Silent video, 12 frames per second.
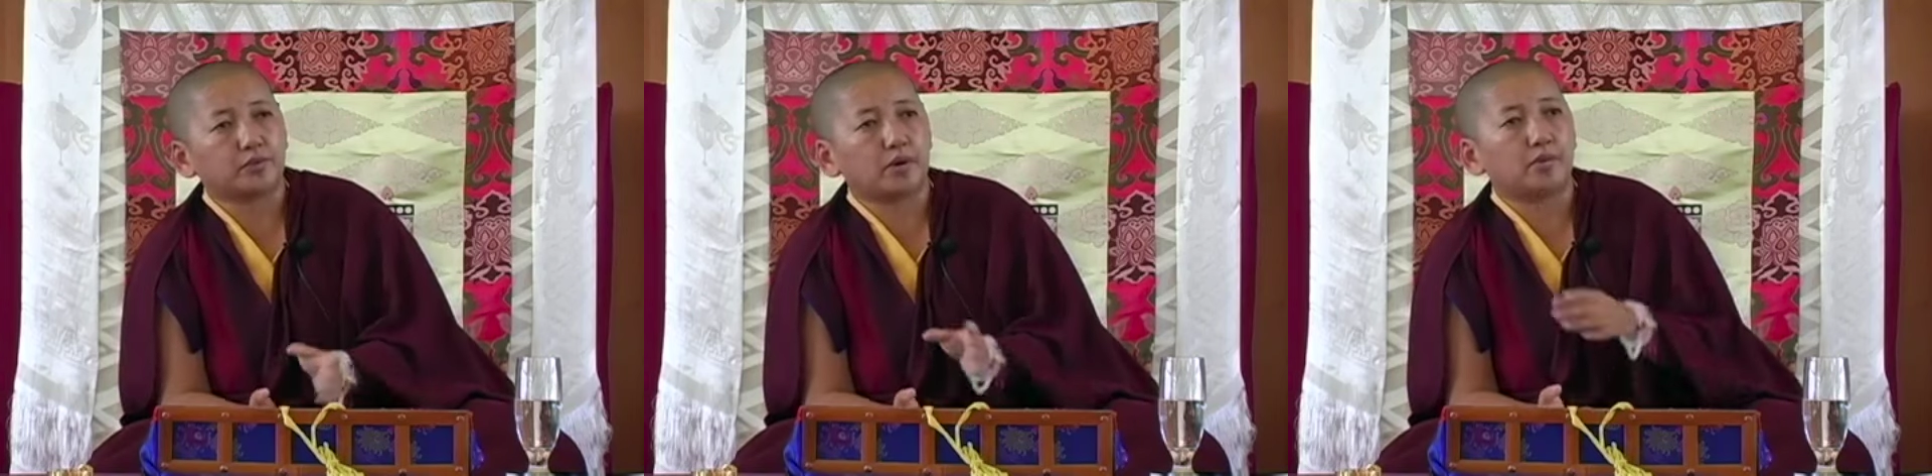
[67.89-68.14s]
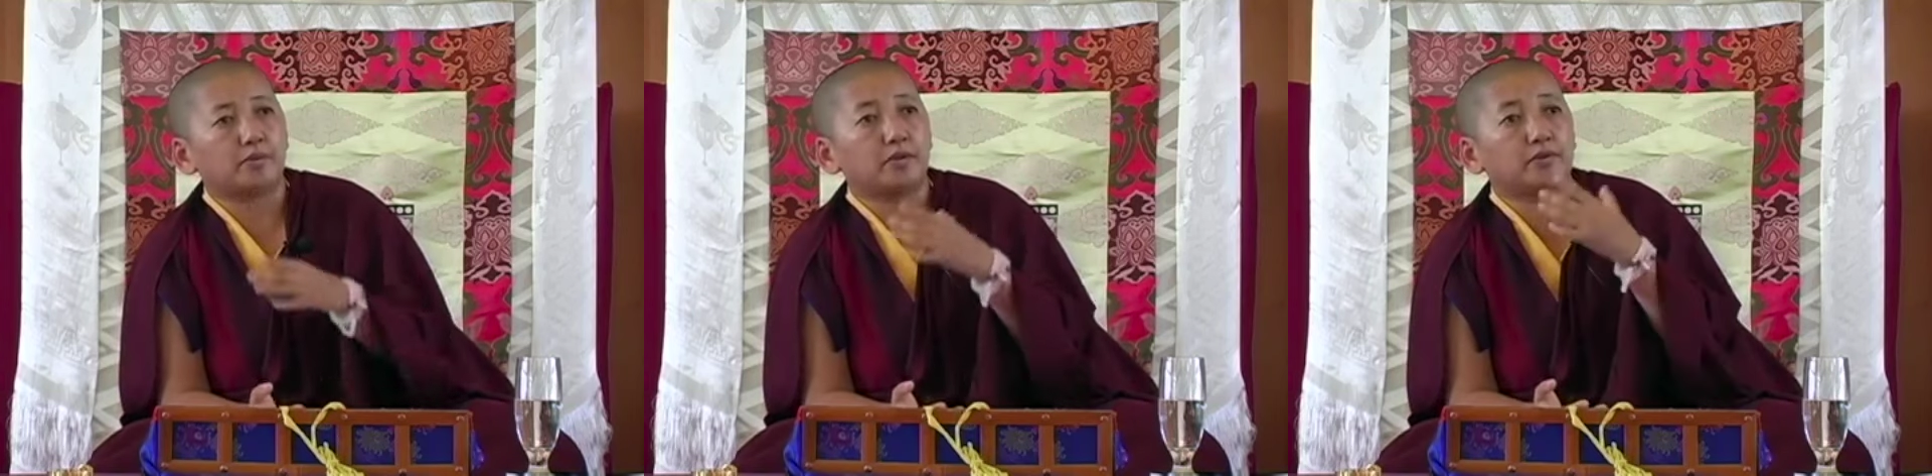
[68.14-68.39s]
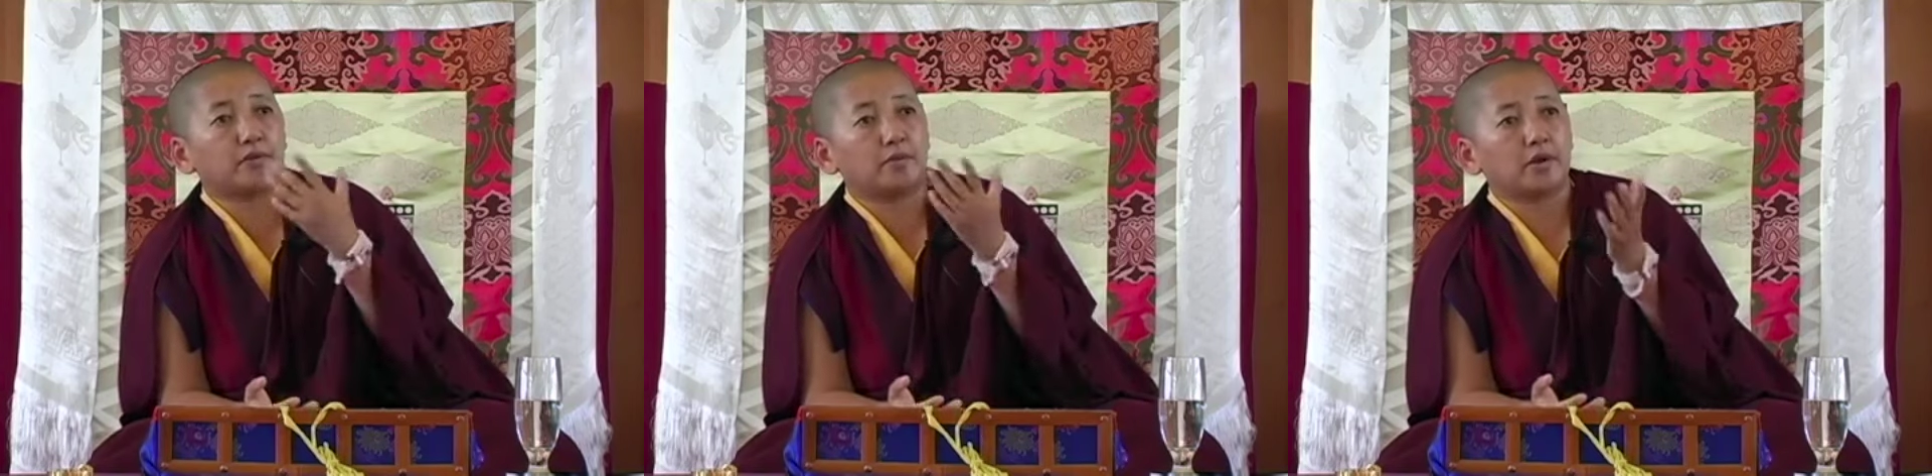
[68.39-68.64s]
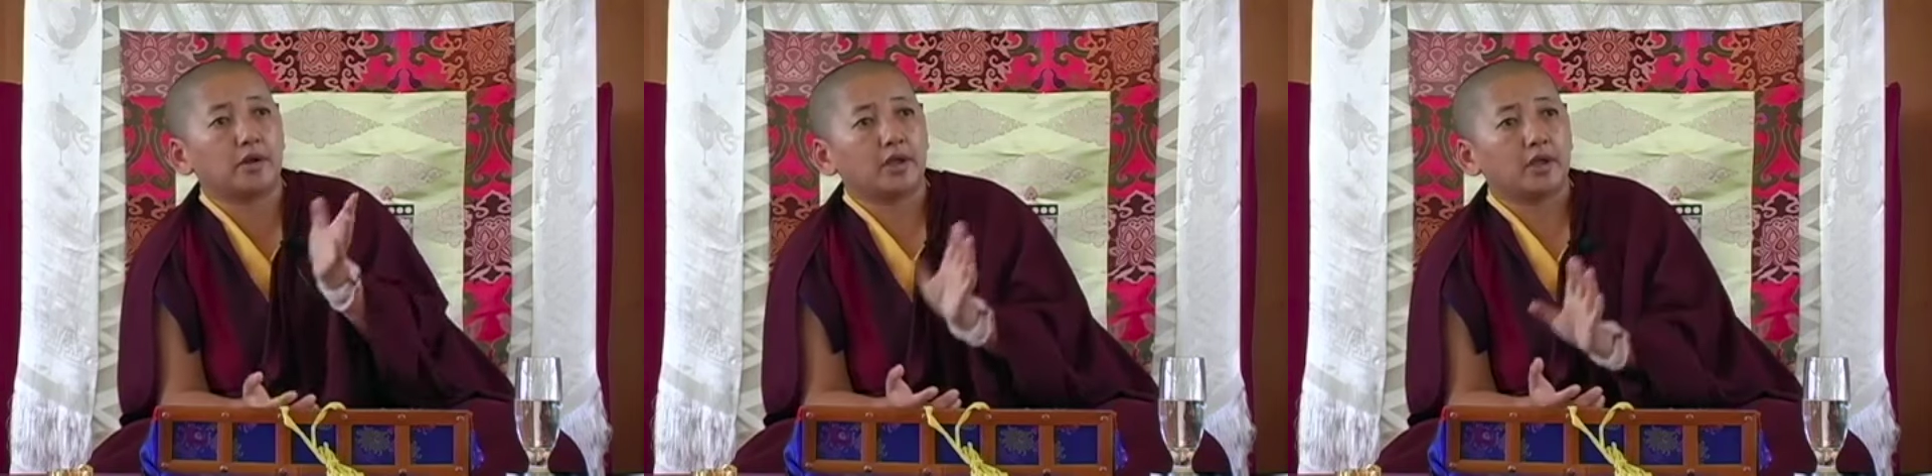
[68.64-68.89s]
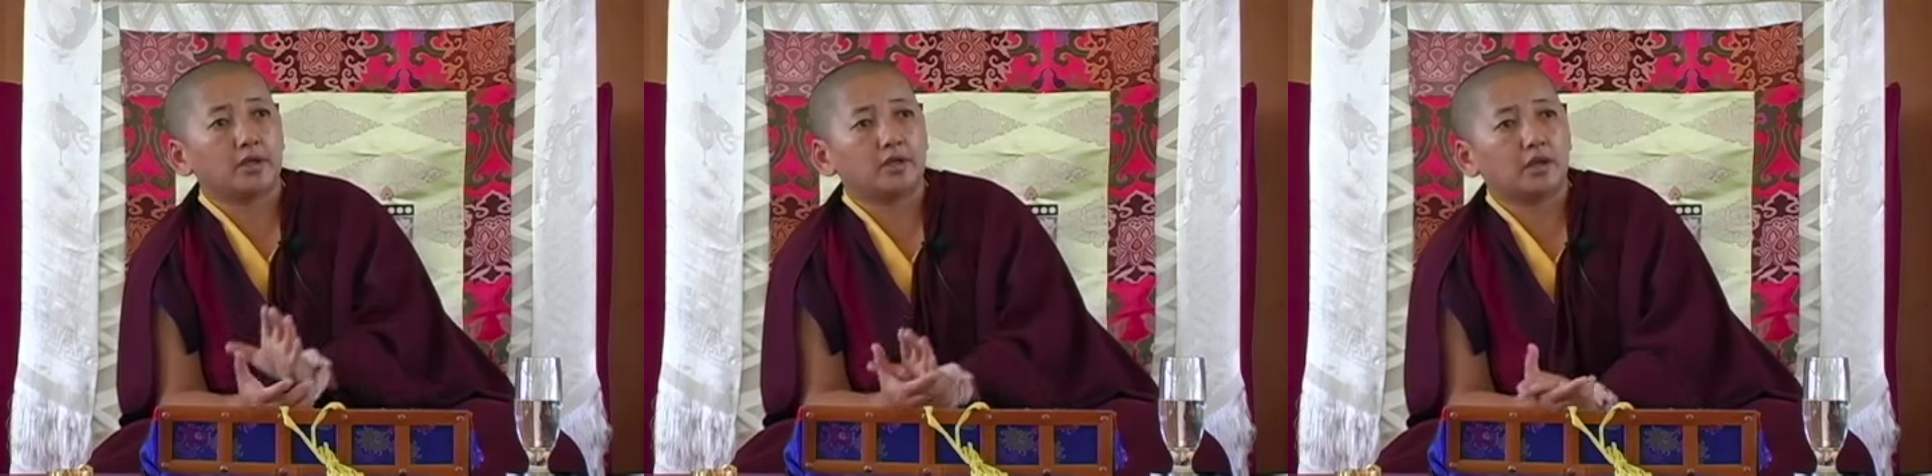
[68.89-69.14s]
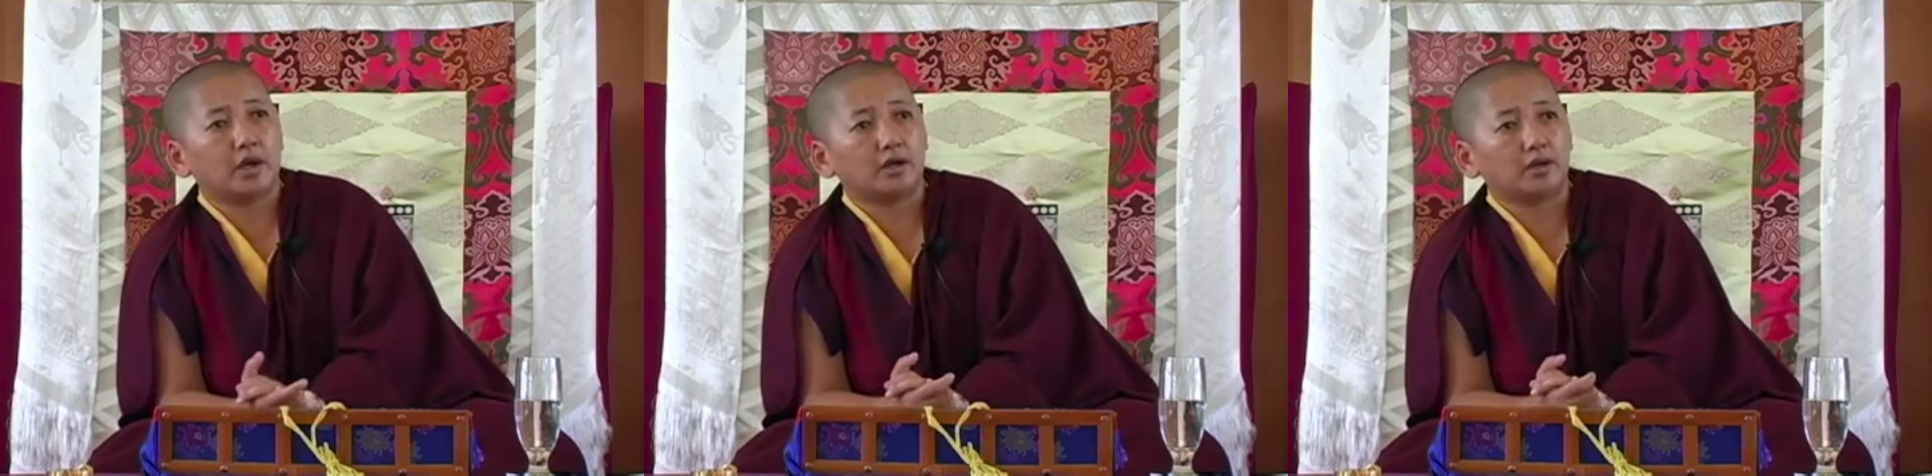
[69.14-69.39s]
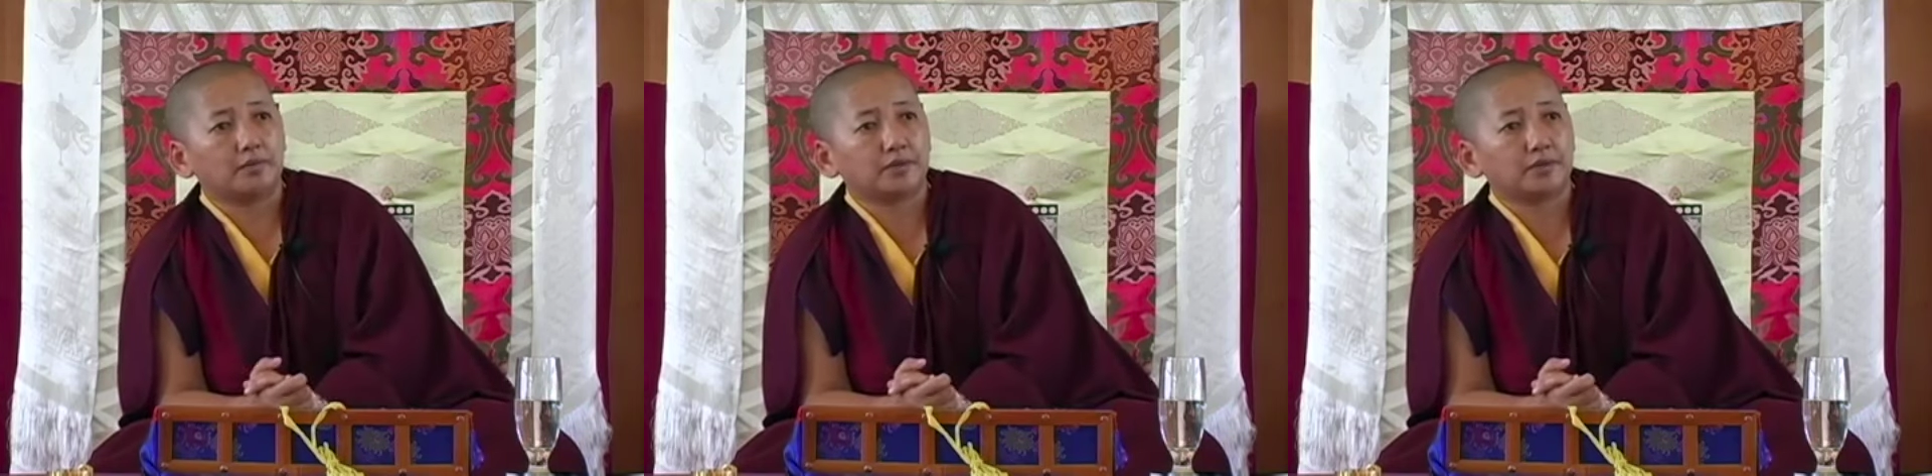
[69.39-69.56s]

probably from a jnana